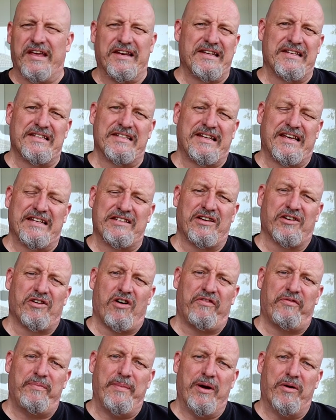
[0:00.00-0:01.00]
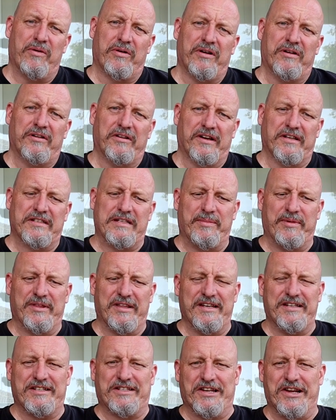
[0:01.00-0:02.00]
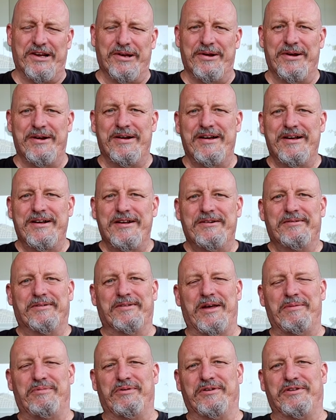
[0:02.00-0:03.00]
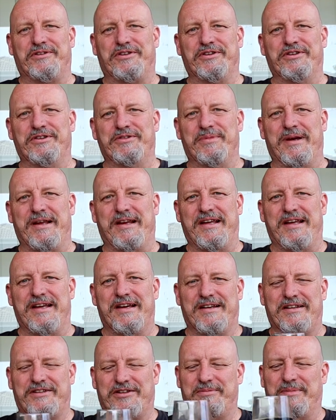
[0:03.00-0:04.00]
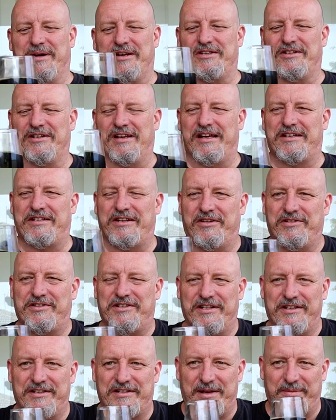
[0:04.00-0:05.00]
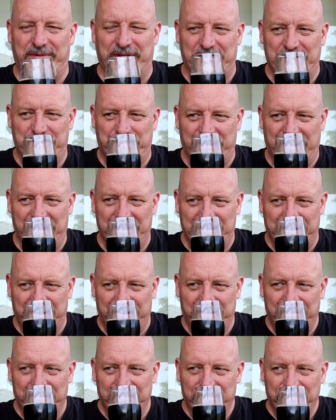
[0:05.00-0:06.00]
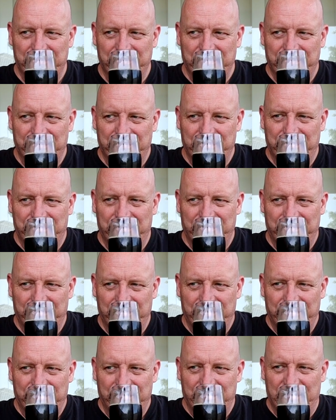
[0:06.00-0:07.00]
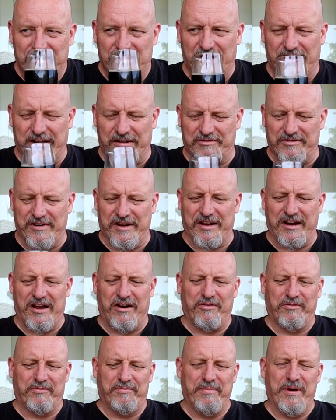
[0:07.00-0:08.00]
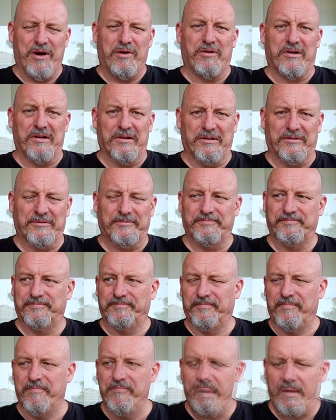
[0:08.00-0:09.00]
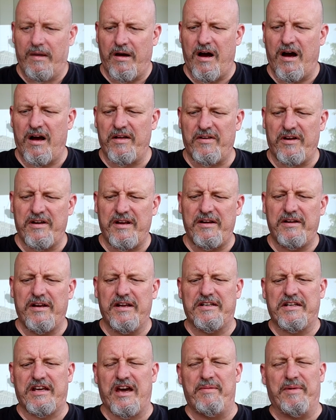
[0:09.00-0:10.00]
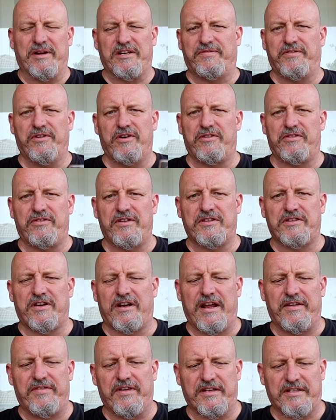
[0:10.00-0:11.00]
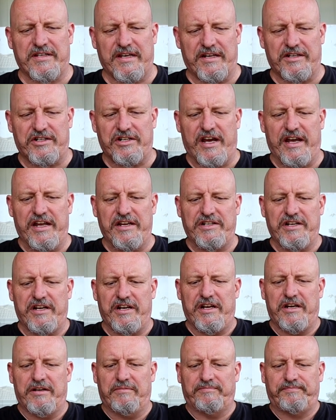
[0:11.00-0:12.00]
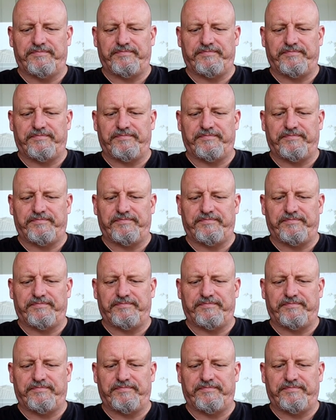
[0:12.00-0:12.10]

It doesn't taste like off milk, like some of these do, when they put too much lactose in some of these beers. It's like drinking old milk. I don't need to go much further than this. I don't think it's going to change any.